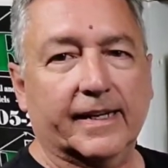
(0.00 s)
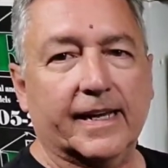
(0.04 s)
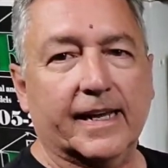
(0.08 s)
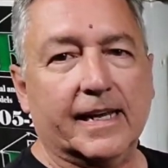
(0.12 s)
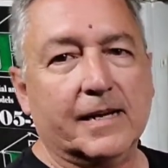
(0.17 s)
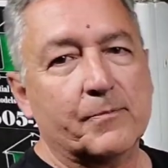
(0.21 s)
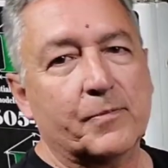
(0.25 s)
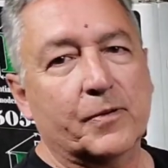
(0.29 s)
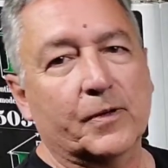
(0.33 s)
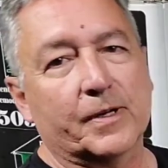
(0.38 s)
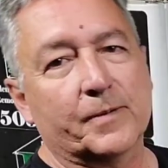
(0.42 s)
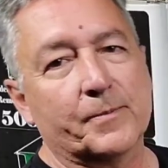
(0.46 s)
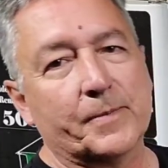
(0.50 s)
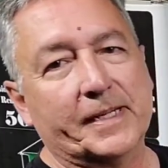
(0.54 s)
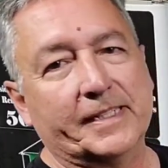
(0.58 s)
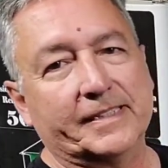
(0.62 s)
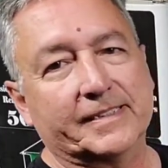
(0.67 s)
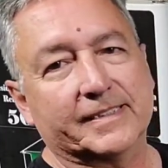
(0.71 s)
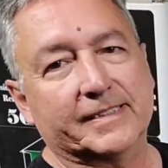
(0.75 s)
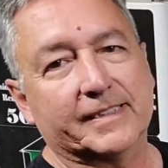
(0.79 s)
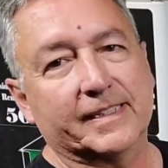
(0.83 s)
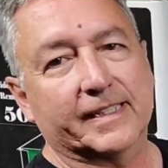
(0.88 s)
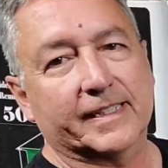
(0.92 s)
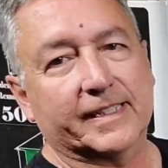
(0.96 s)
I got to put a
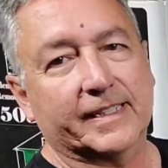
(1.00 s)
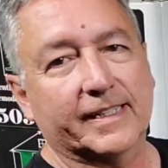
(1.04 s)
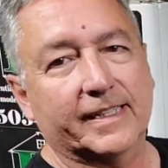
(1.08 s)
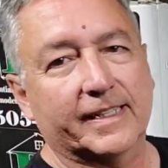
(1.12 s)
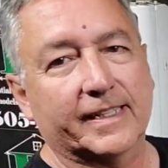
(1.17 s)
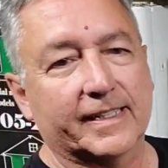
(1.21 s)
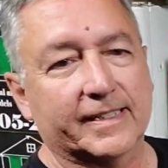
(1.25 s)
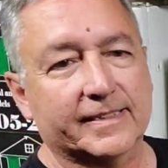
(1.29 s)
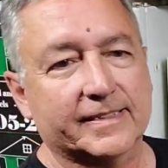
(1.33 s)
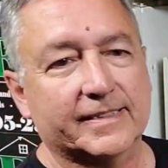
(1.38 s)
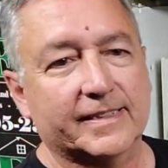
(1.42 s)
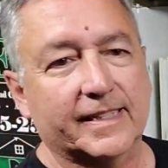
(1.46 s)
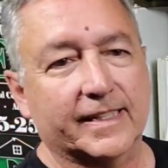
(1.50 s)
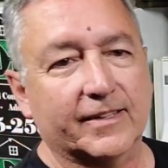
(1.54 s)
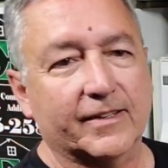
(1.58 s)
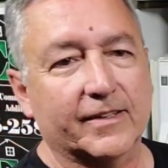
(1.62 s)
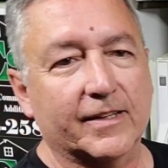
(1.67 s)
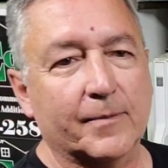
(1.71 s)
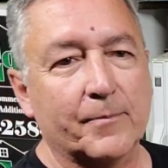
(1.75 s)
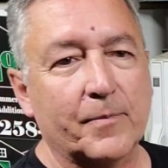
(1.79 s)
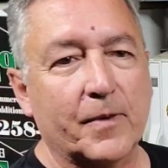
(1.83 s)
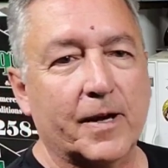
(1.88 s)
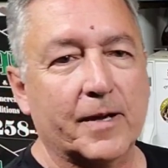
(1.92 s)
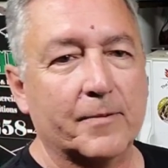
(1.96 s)
meat stick uh,
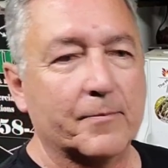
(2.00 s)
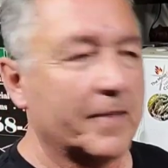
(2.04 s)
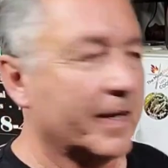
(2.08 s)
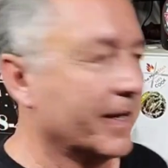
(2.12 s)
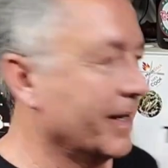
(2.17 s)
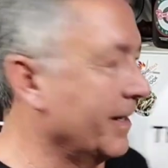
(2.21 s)
sticker up on